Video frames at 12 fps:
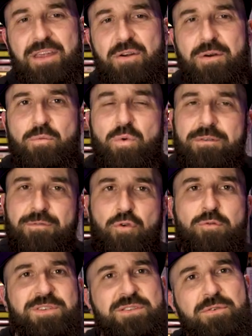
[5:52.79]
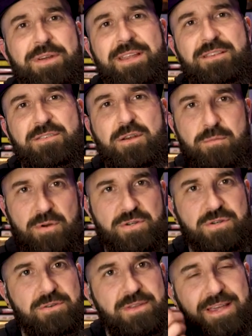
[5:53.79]
You know, and what Vroom is doing in this
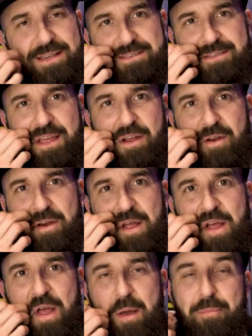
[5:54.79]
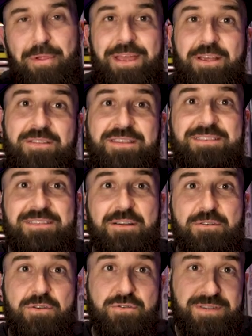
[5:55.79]
commercial is they're playing on the
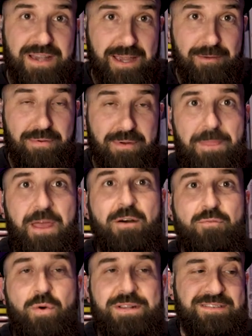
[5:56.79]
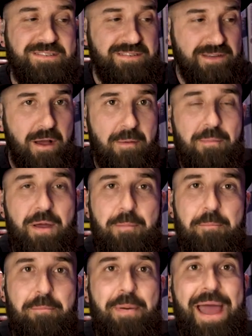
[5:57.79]
stereotype of what some
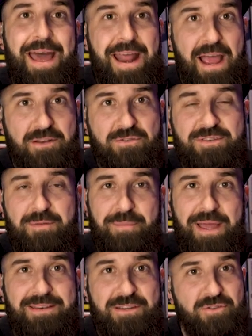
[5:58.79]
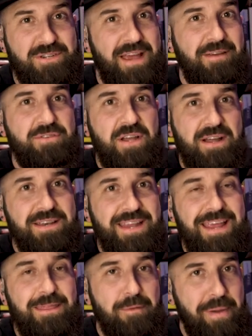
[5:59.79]
bad actors and bad dealers have done
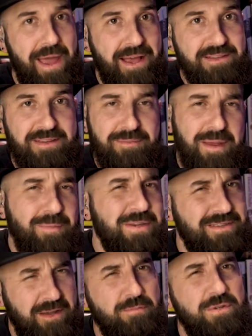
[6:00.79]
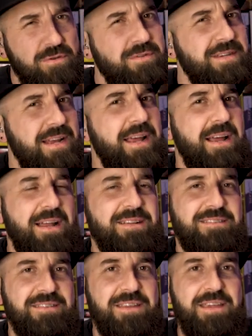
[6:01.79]
in the past, and maybe some do today,
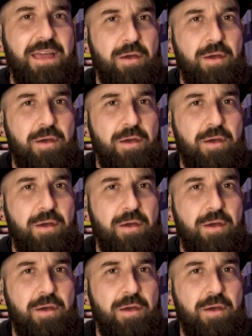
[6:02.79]
honestly.